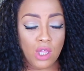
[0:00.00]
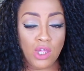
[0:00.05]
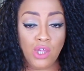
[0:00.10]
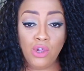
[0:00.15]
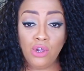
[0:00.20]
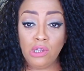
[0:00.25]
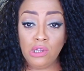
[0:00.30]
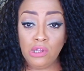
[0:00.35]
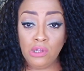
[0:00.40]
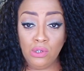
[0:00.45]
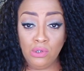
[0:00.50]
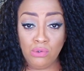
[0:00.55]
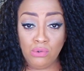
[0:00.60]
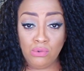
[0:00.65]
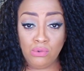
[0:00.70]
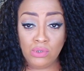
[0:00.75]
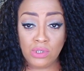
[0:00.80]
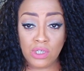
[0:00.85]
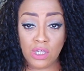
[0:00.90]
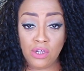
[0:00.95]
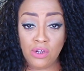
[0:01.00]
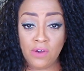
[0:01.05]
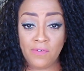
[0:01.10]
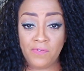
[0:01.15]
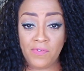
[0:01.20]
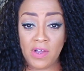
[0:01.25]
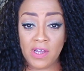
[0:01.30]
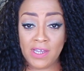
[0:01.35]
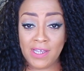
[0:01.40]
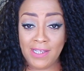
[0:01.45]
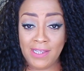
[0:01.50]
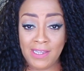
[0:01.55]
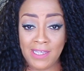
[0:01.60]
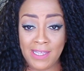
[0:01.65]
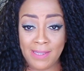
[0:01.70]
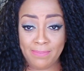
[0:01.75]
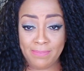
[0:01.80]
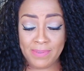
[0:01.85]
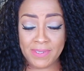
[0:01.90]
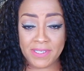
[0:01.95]
you'll lose your fucking
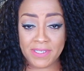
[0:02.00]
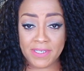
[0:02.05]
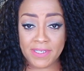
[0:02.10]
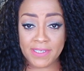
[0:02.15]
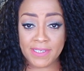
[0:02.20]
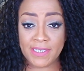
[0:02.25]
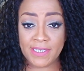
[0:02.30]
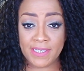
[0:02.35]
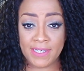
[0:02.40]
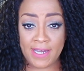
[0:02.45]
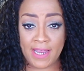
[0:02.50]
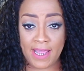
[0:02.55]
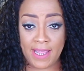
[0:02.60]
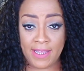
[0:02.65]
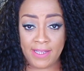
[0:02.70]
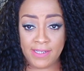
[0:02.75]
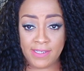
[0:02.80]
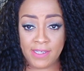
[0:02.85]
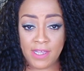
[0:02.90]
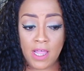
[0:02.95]
lips tonight.